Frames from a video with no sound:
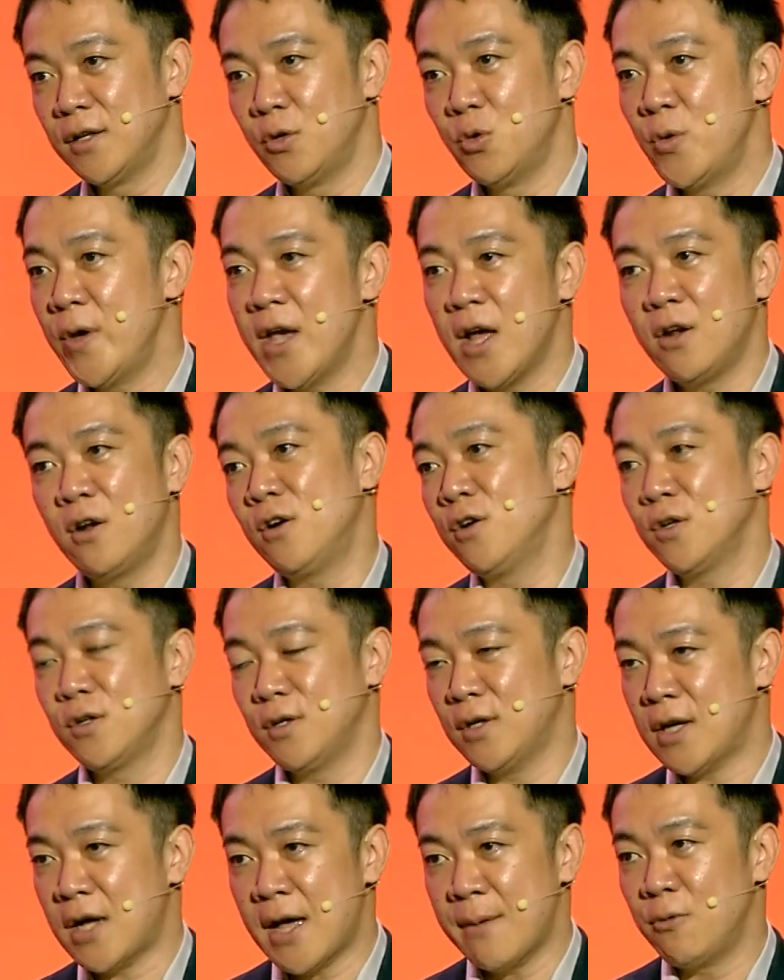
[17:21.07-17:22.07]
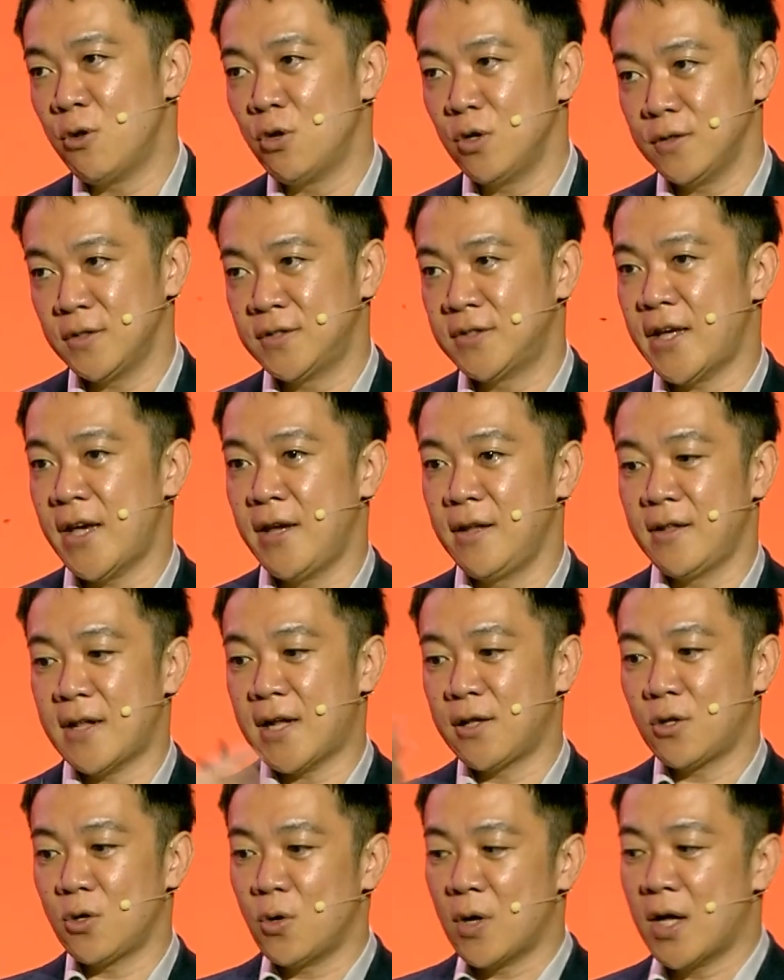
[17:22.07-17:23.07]
I'm not saying
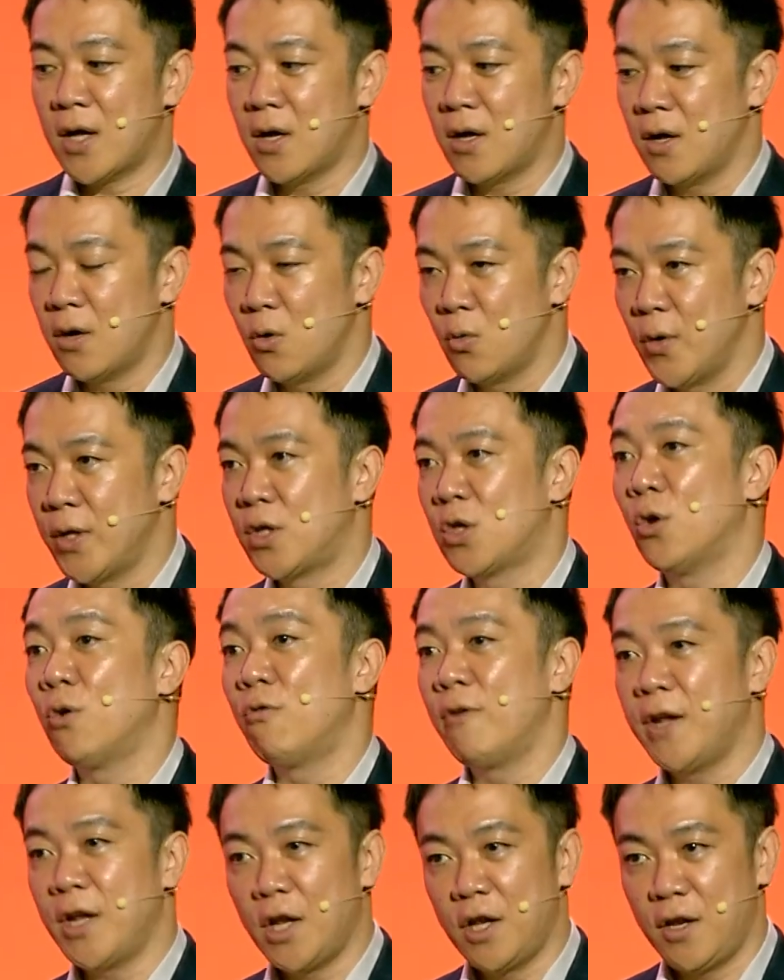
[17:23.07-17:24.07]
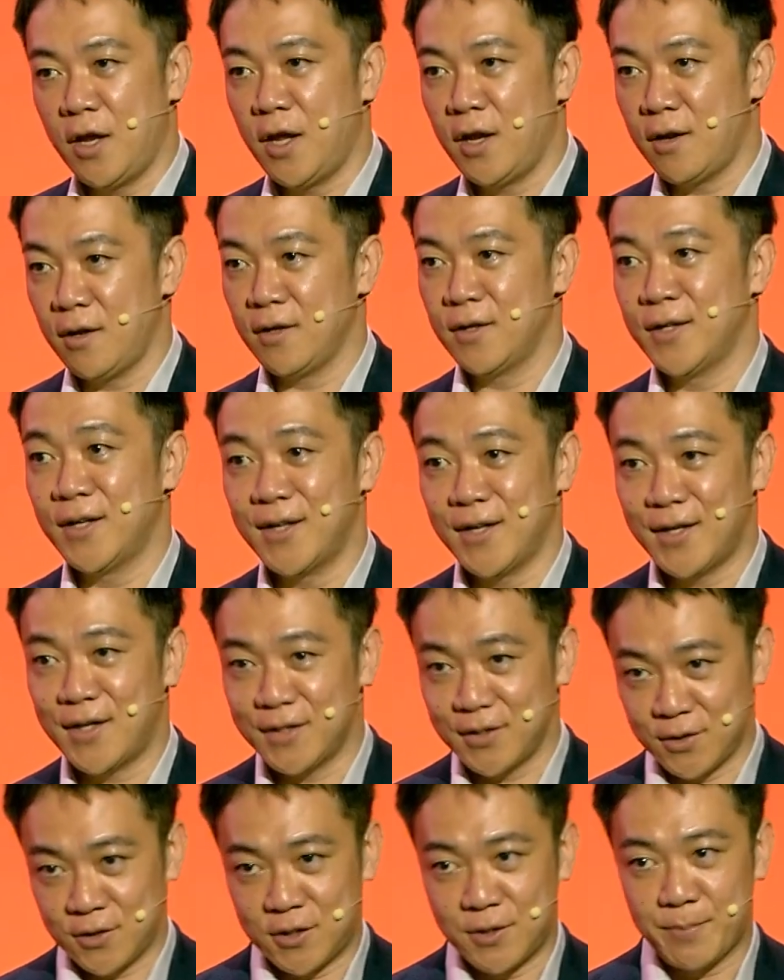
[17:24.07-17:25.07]
that we don't really need
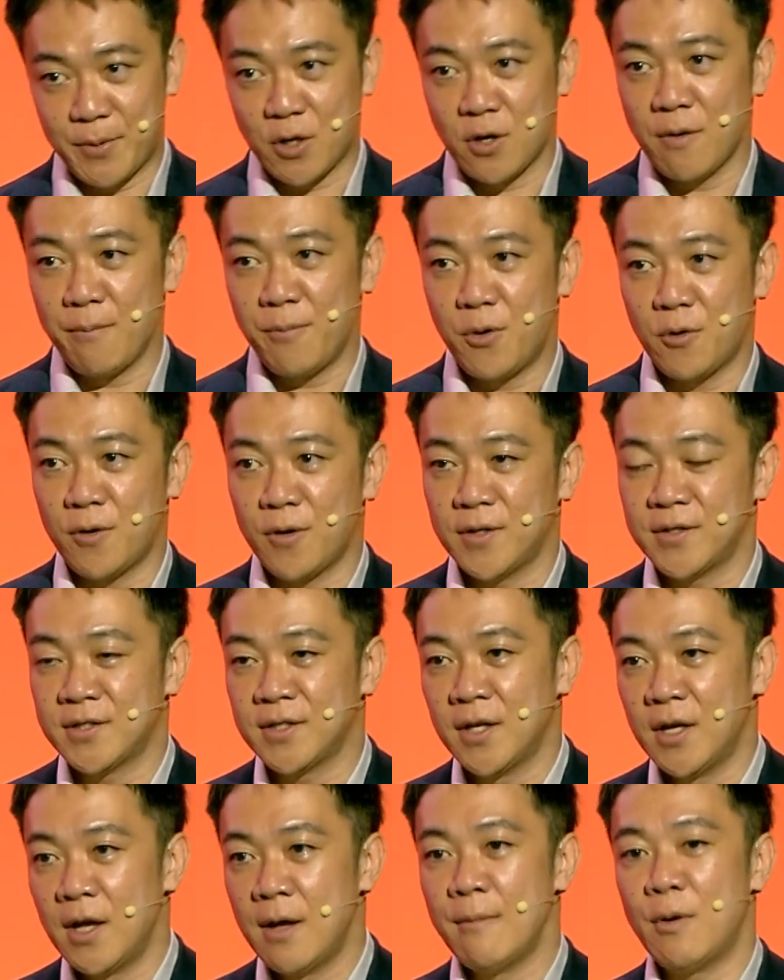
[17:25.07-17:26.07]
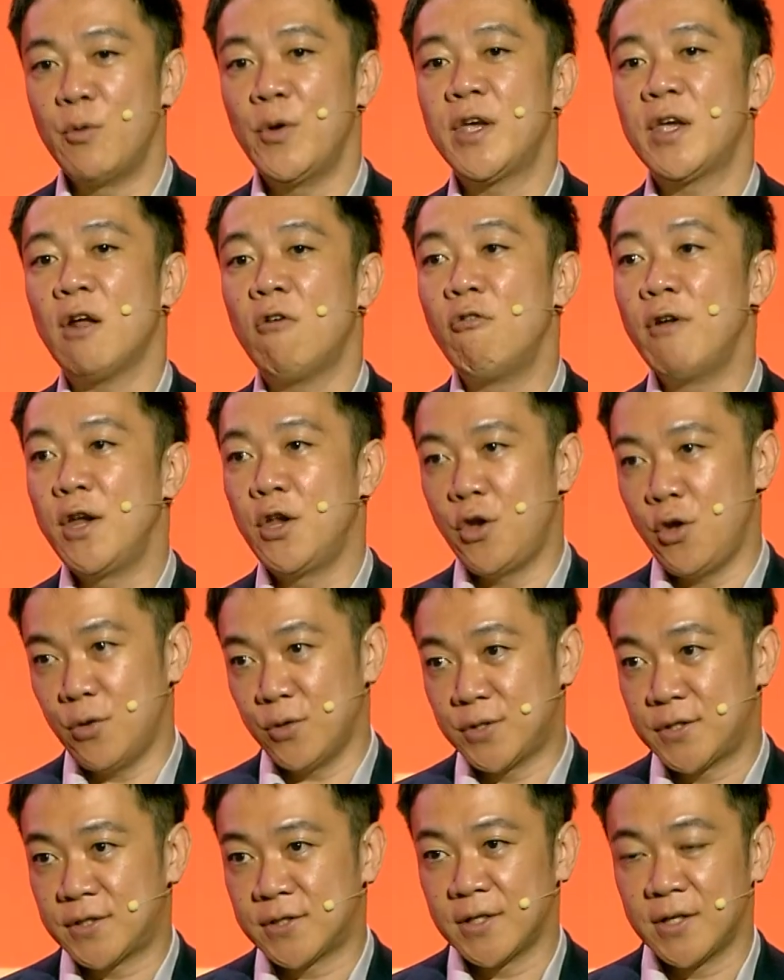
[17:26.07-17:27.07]
supercomputers, but we can
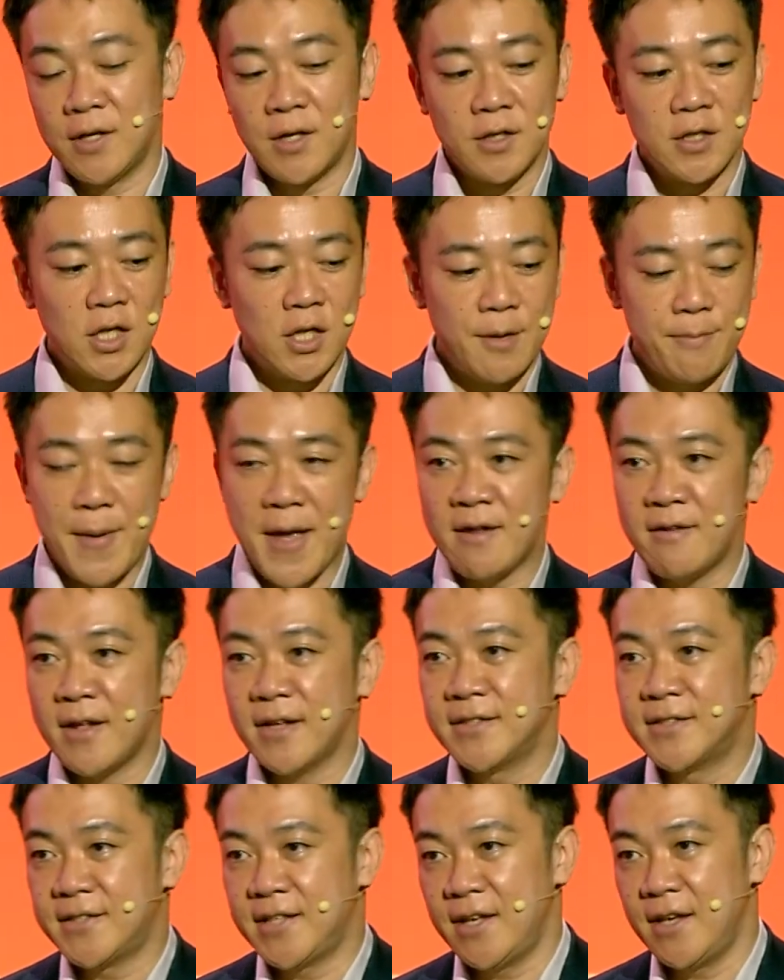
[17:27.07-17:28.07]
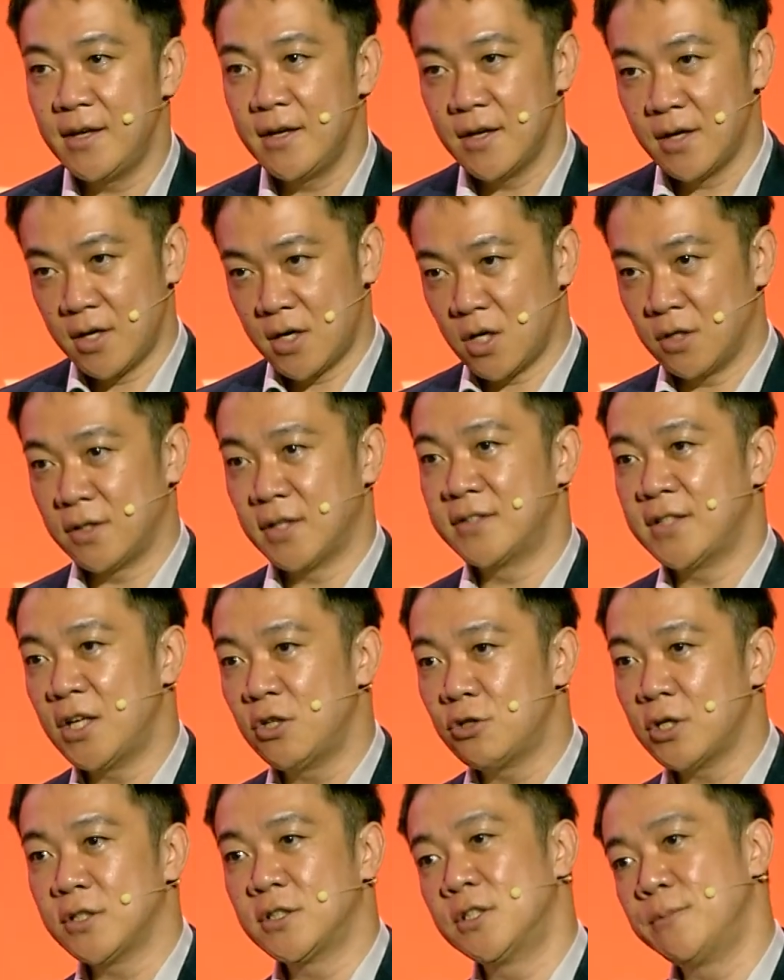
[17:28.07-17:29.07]
reduce the dependency on a
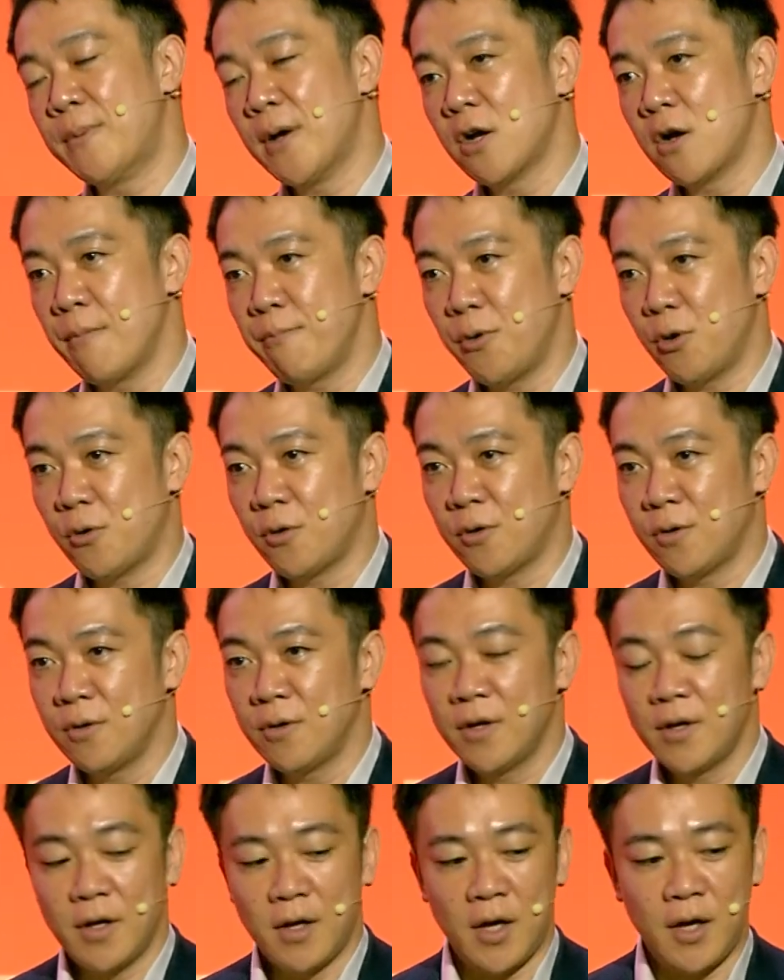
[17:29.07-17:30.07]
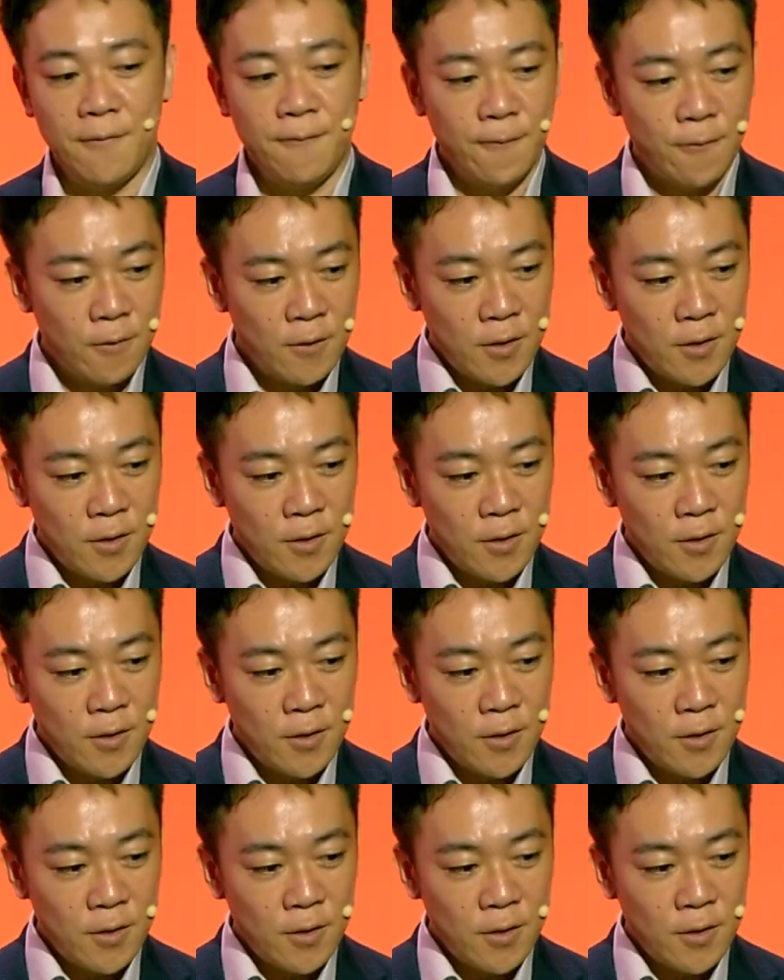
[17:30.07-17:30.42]
central supercomputer if